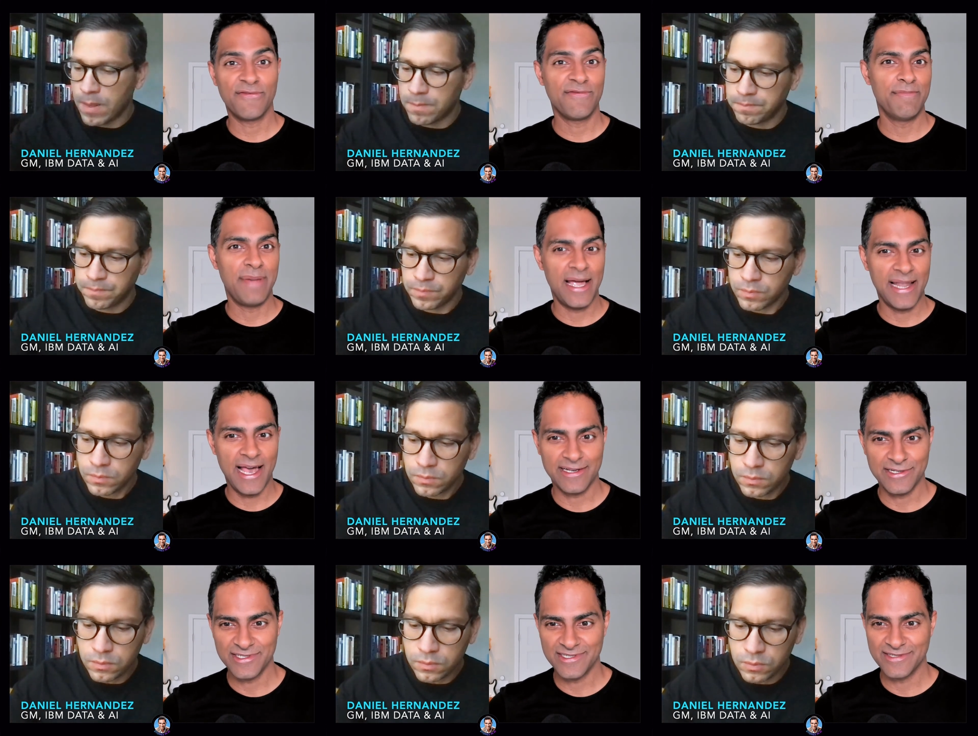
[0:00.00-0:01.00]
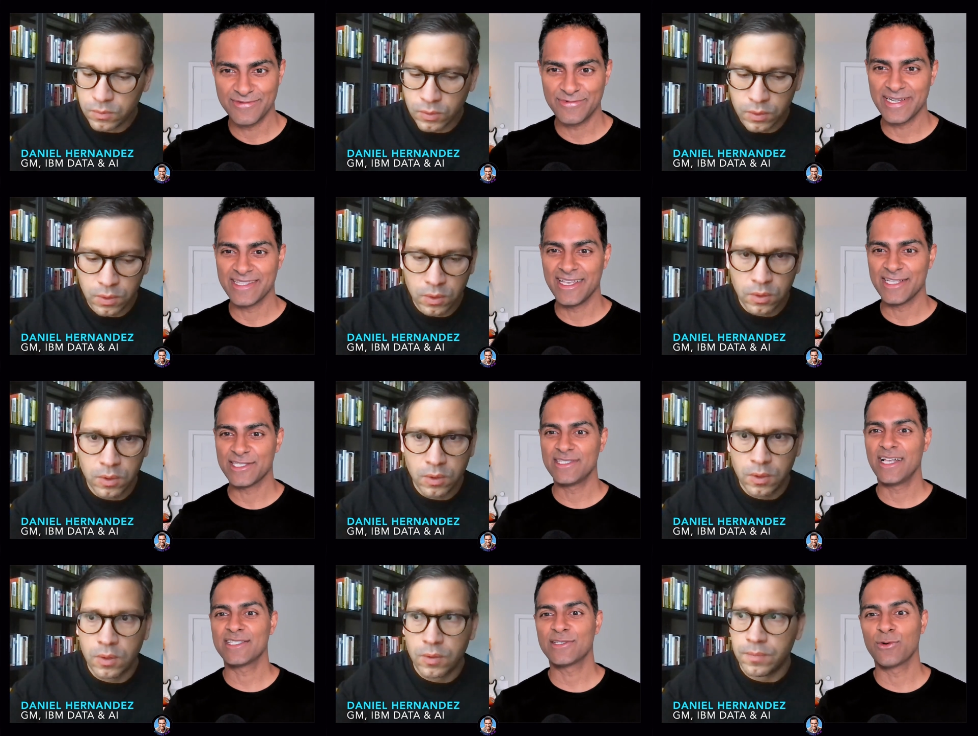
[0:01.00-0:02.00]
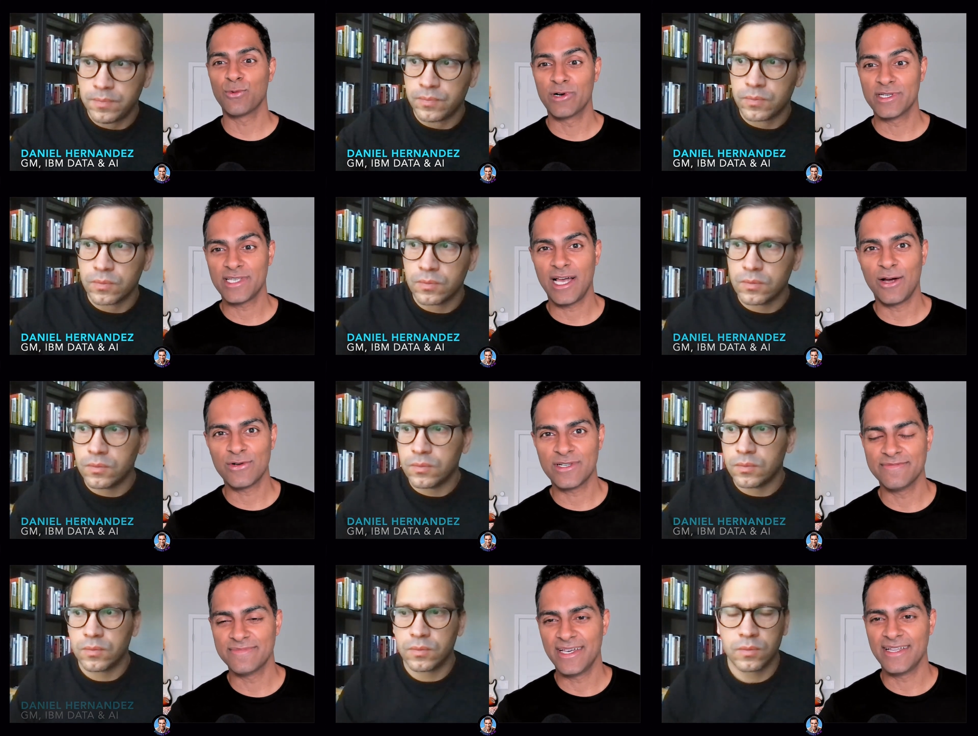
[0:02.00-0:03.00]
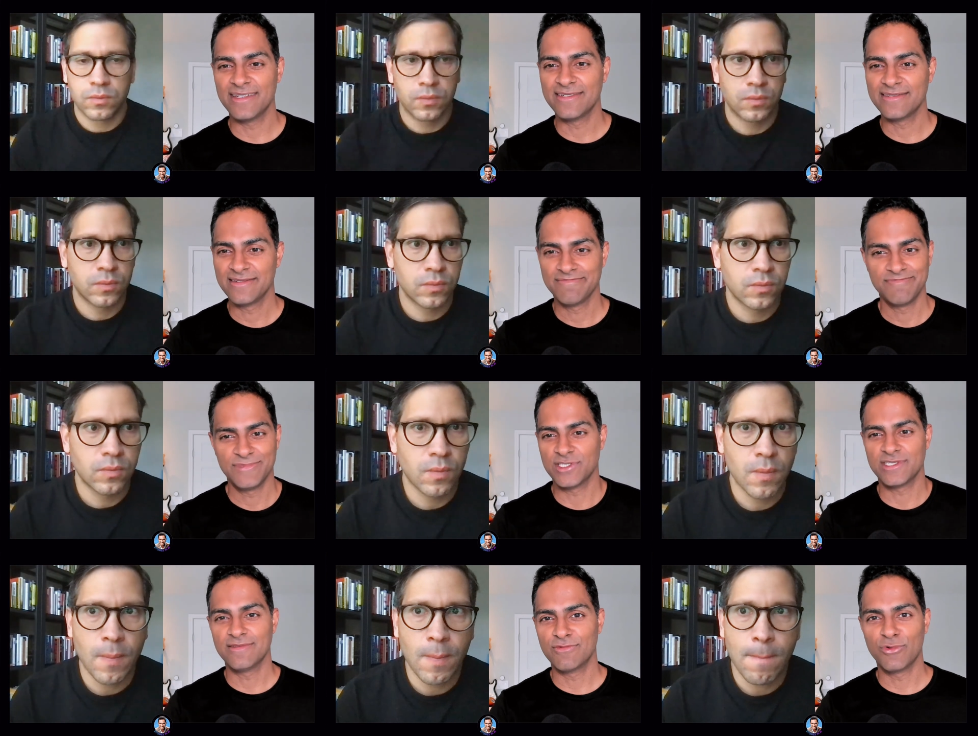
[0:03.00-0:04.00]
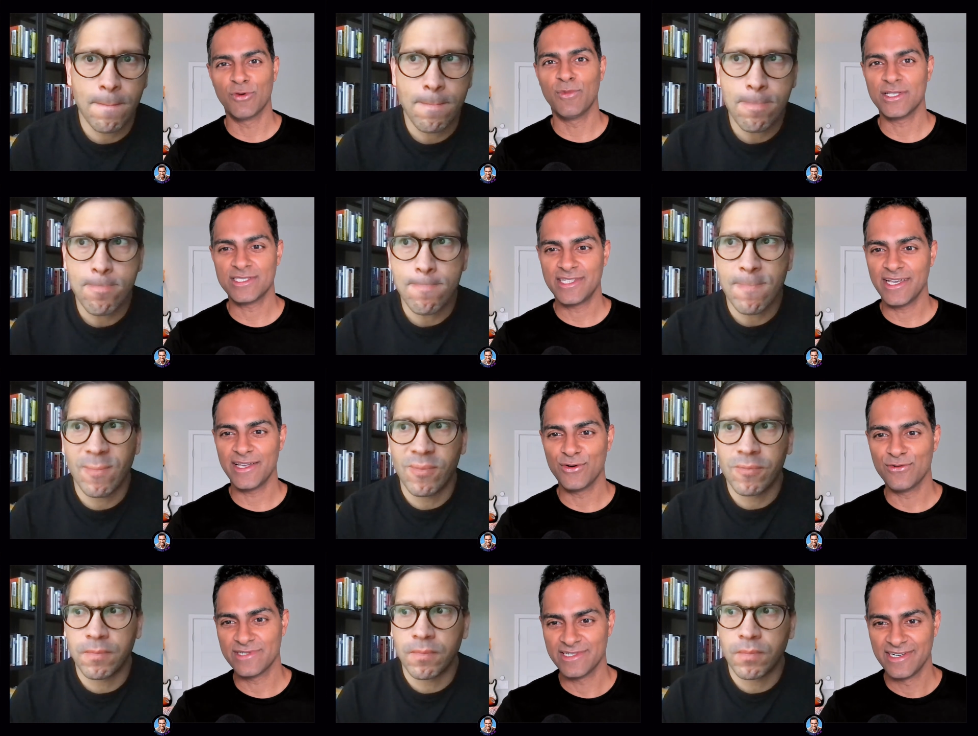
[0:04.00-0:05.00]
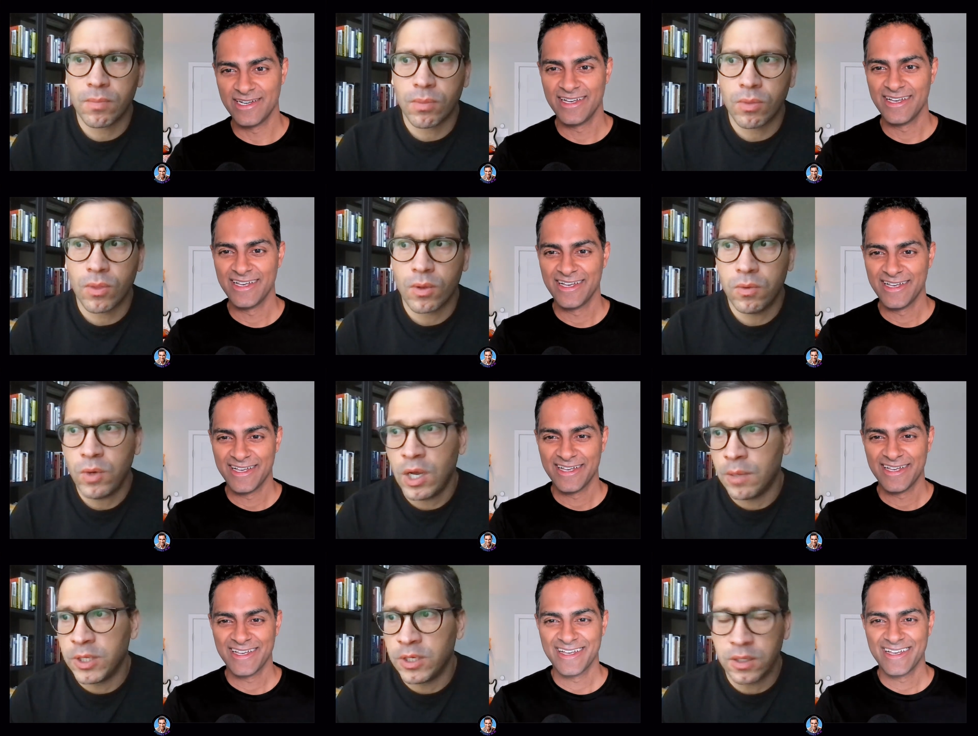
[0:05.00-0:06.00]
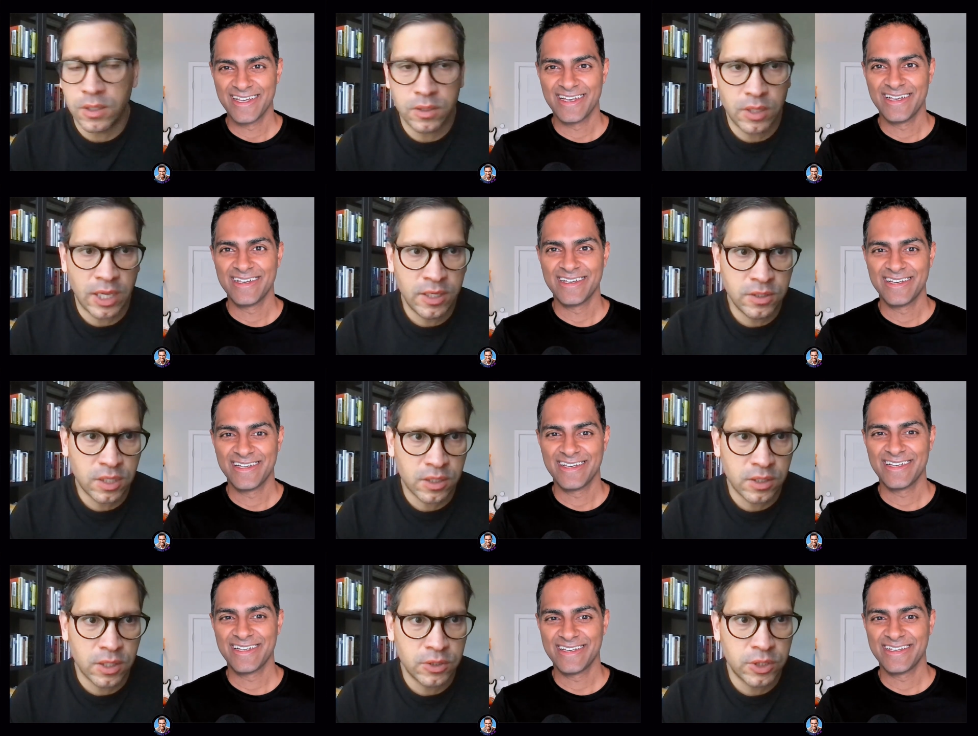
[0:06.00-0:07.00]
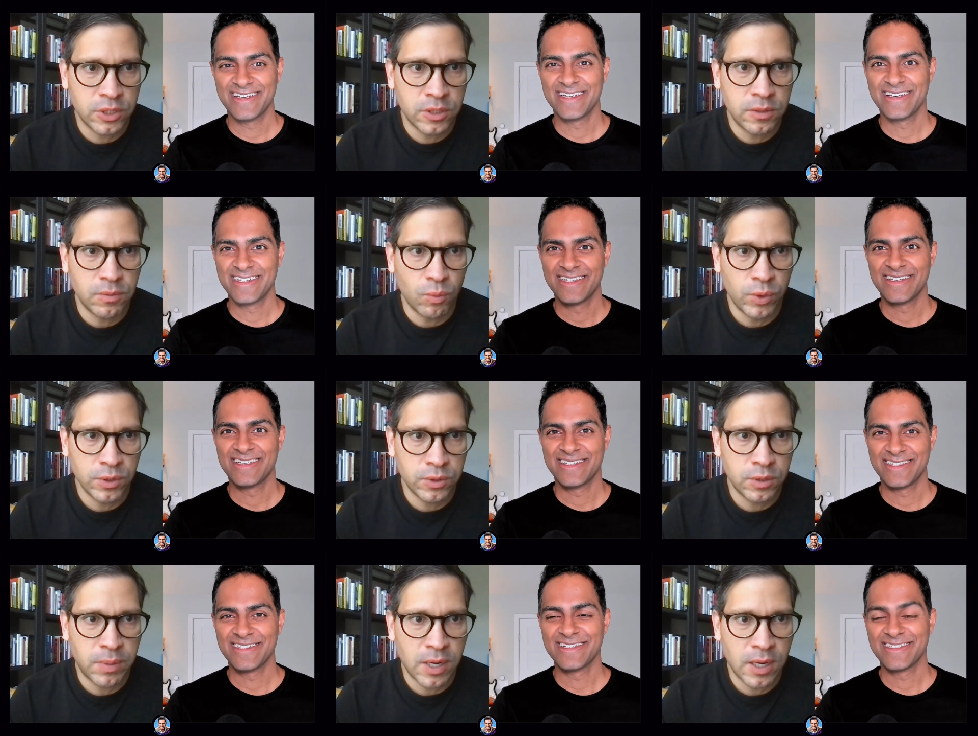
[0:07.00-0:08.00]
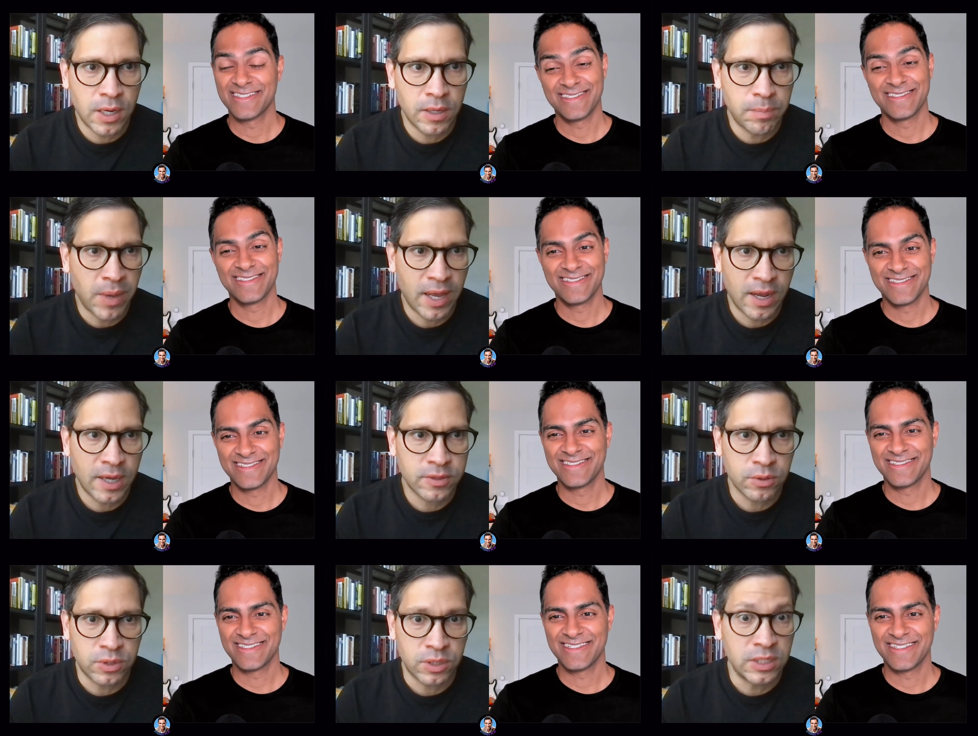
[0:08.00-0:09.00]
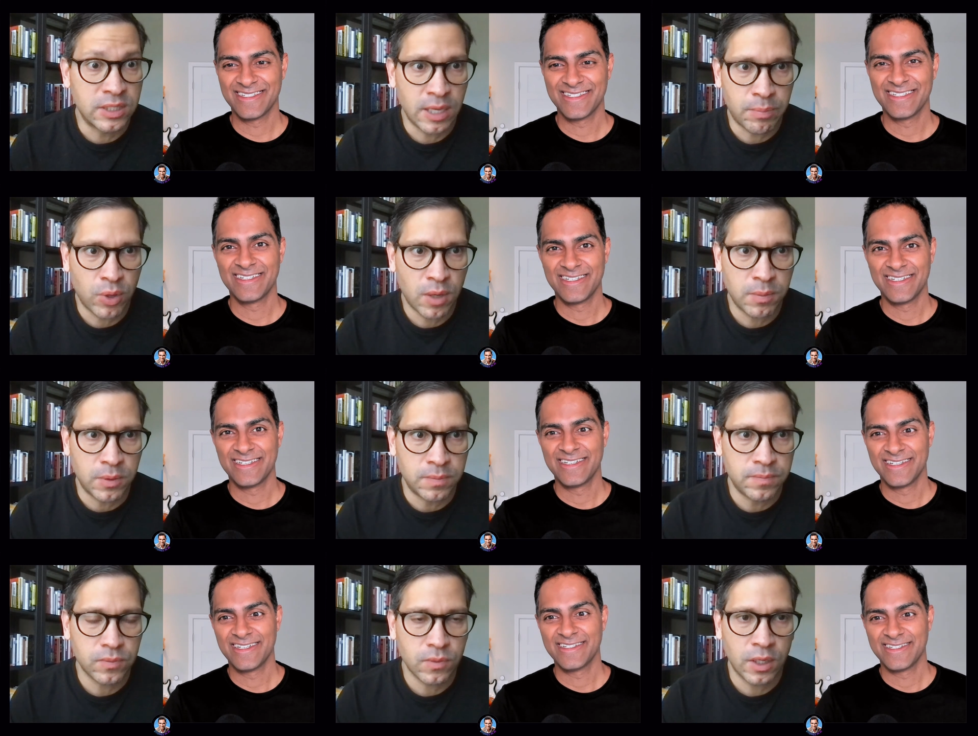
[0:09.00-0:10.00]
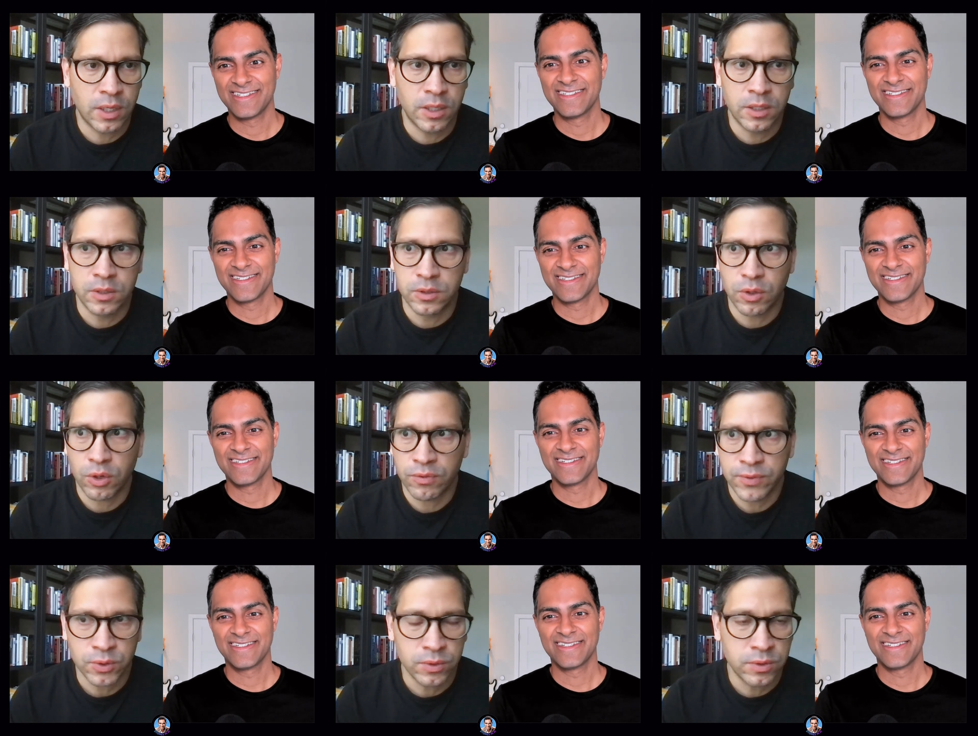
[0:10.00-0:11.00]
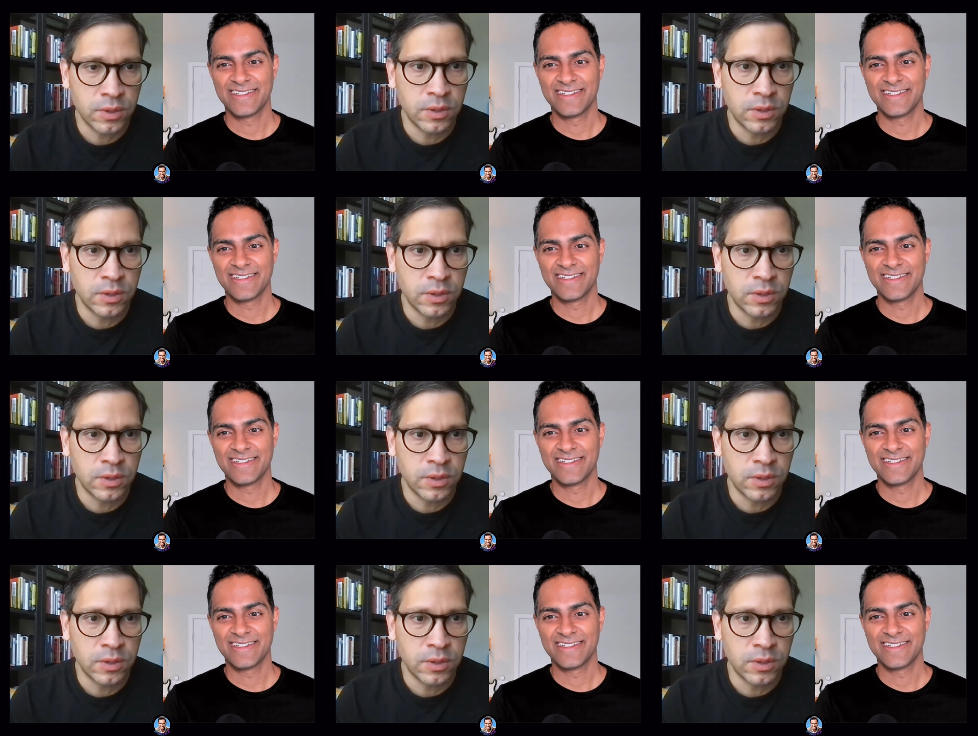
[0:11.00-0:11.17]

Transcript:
Speaker 1: bad actors, right? That's, that's a worse outcome than just robots taking over.
Speaker 2: Well, I mean, uh, any technology wielded by bad actors is a problem, and artificial